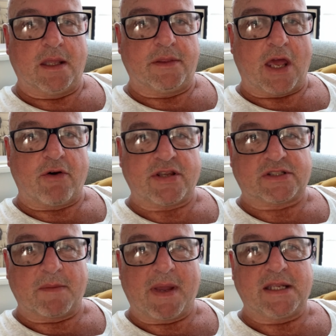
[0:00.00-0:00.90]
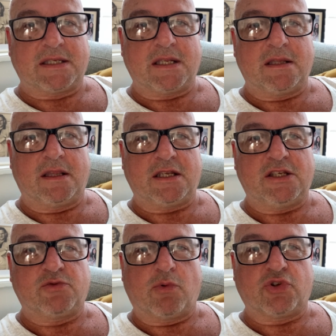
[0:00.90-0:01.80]
They're estimating
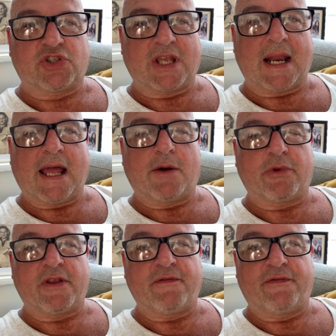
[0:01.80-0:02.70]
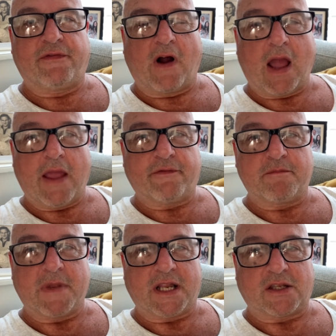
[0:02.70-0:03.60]
these will sell out within 5
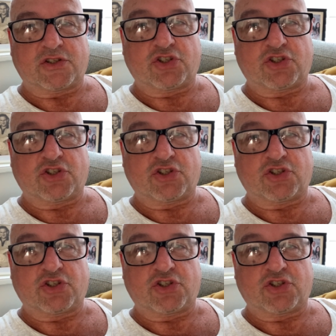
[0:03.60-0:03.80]
minutes,